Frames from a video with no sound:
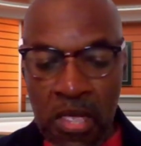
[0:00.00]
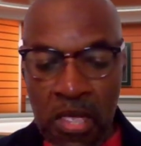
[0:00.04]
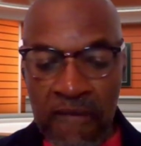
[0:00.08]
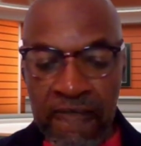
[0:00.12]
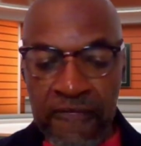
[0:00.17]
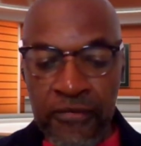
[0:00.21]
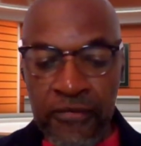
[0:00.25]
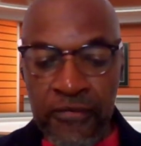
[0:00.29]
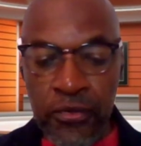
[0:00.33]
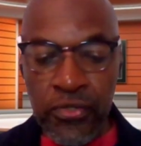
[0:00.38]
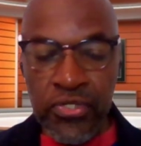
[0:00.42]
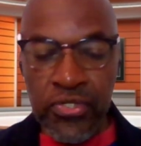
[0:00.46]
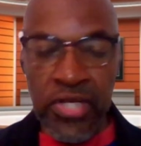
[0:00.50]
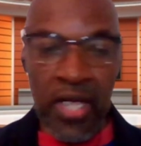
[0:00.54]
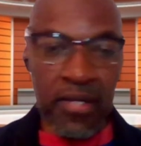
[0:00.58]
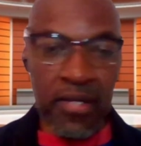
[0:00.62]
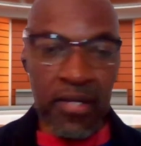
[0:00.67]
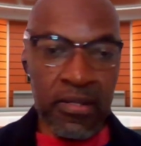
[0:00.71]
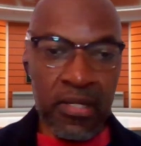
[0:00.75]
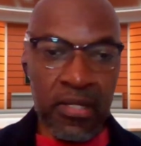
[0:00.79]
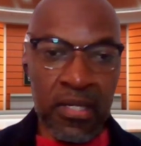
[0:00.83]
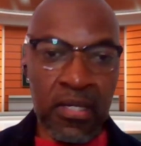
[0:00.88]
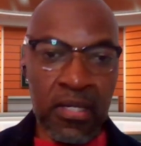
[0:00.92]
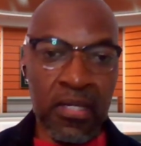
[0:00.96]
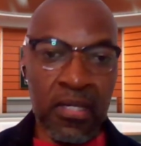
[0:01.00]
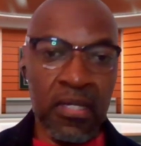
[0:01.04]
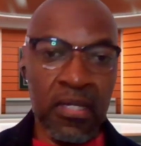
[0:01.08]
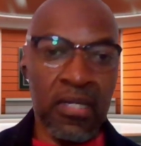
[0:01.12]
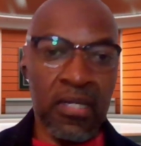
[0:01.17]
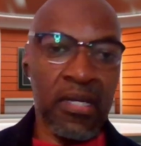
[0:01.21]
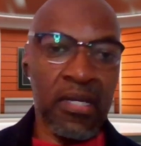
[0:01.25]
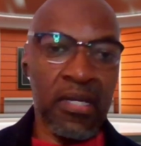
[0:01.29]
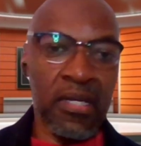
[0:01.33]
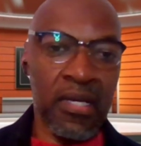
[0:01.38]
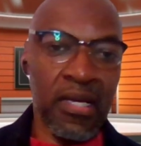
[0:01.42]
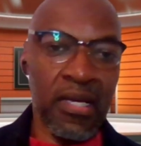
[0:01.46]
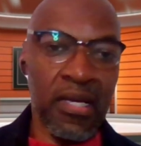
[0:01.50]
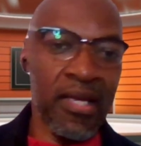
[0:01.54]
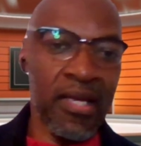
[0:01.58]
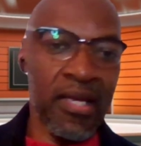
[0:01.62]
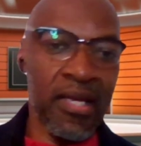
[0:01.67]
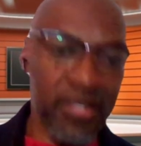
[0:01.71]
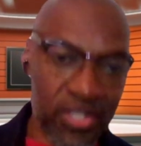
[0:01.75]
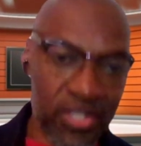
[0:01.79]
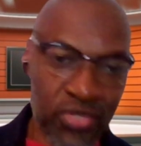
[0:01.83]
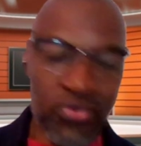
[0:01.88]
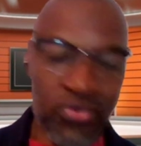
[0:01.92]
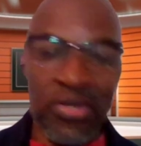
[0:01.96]
if you check the
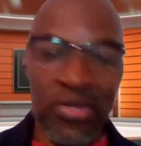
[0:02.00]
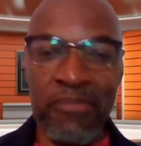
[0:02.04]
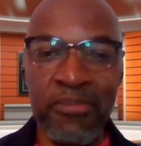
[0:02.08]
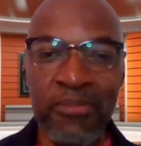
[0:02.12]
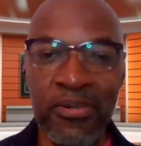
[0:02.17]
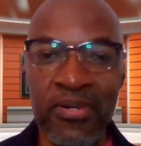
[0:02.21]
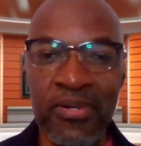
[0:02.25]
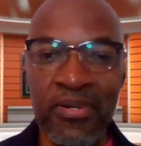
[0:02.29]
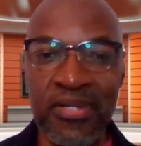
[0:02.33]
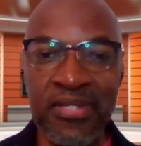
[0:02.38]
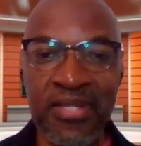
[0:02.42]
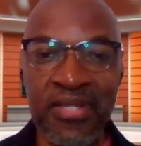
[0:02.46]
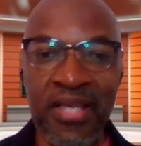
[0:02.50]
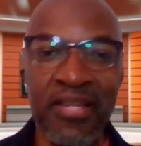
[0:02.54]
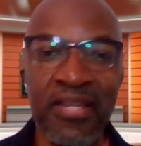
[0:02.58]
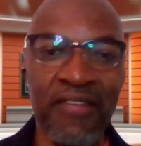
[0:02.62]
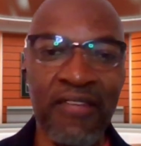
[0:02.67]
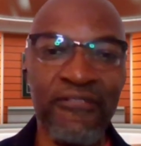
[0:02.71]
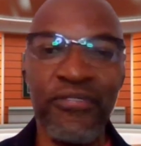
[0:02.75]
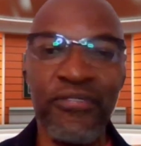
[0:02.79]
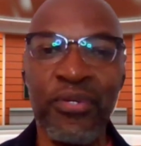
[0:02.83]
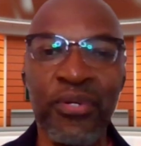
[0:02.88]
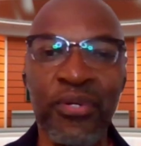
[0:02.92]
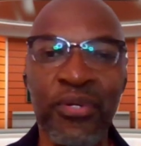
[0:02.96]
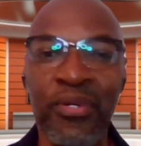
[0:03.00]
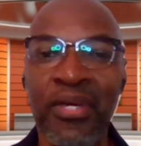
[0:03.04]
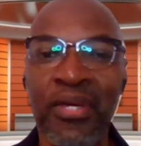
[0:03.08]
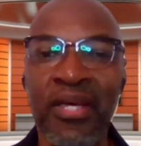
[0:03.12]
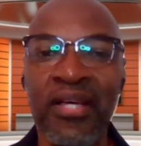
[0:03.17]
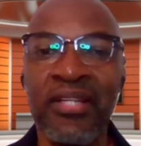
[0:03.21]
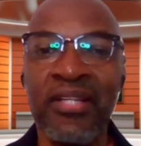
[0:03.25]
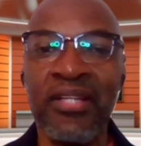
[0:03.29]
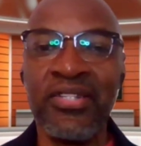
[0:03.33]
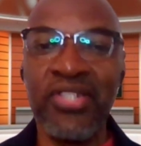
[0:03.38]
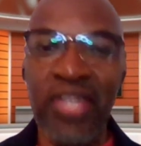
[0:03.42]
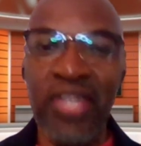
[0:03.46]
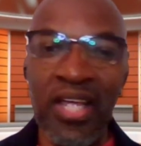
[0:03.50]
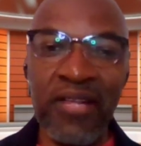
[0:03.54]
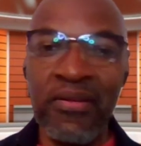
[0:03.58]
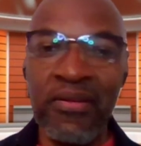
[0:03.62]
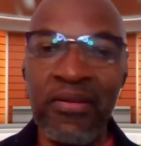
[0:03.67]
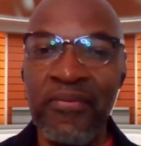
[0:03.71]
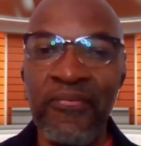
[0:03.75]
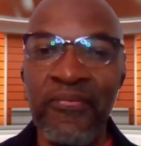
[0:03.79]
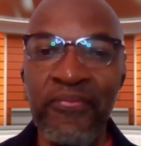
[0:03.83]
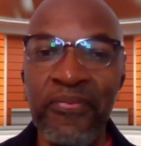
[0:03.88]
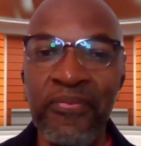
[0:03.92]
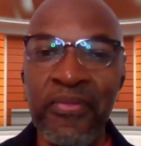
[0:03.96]
history books and if you
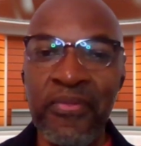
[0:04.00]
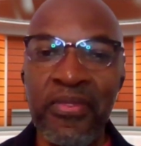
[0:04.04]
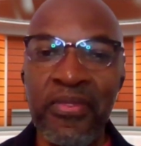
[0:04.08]
check